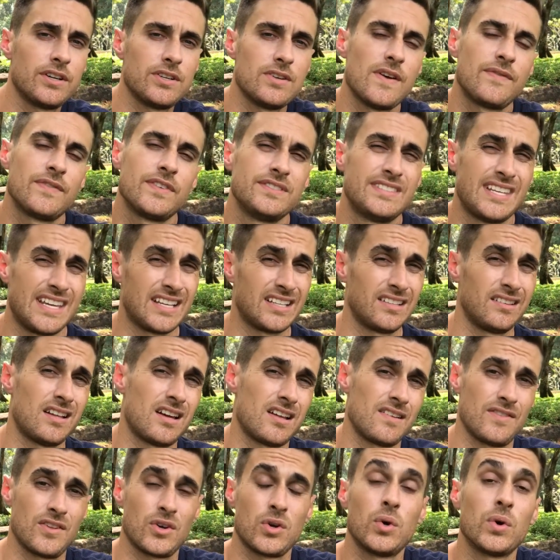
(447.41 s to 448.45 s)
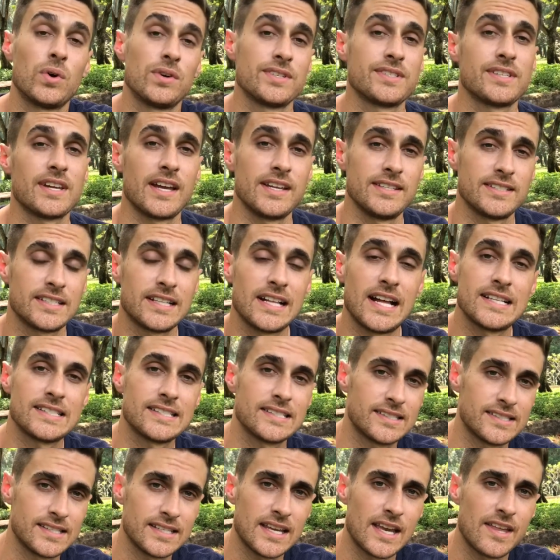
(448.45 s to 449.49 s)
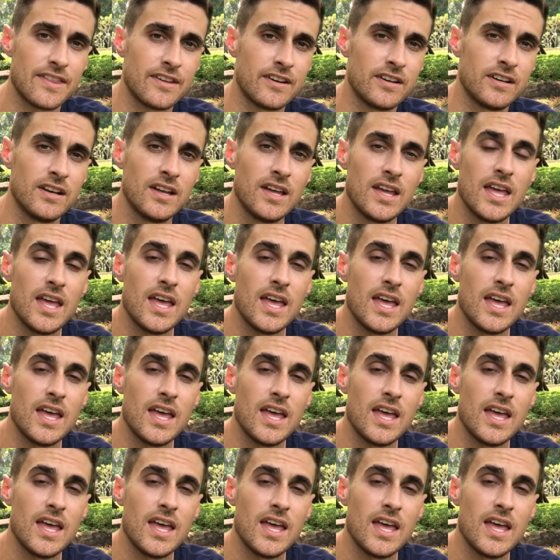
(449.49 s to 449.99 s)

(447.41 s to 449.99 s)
you have to take a lot of the core science classes together.